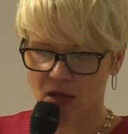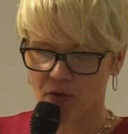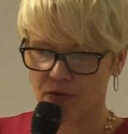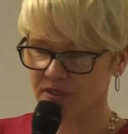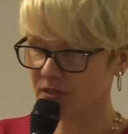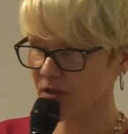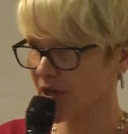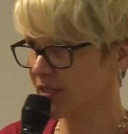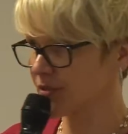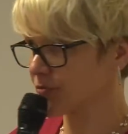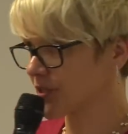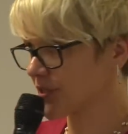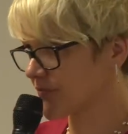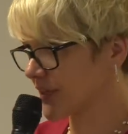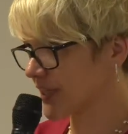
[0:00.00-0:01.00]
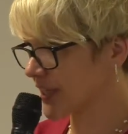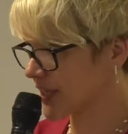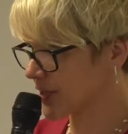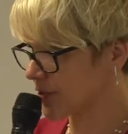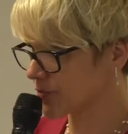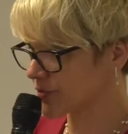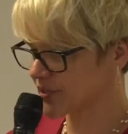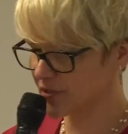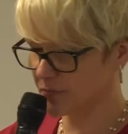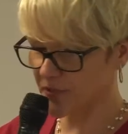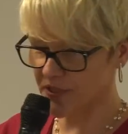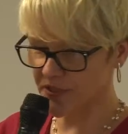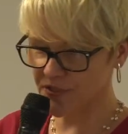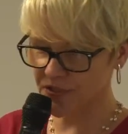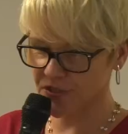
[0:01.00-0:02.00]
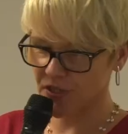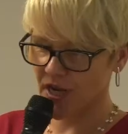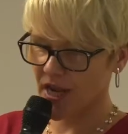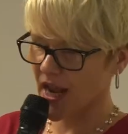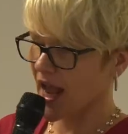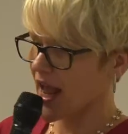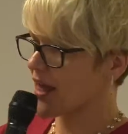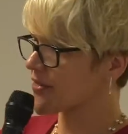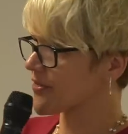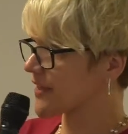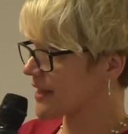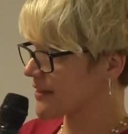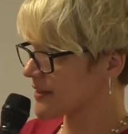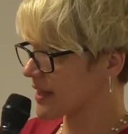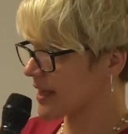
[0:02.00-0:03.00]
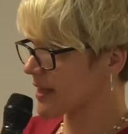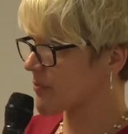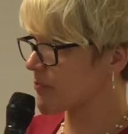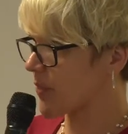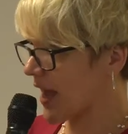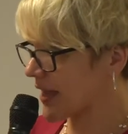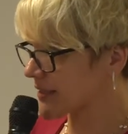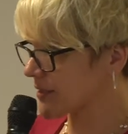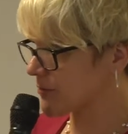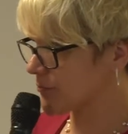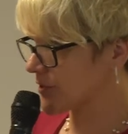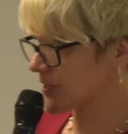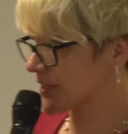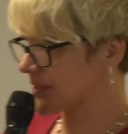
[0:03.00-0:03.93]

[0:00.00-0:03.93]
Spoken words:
who is going to give a keynote speech, and then the panel will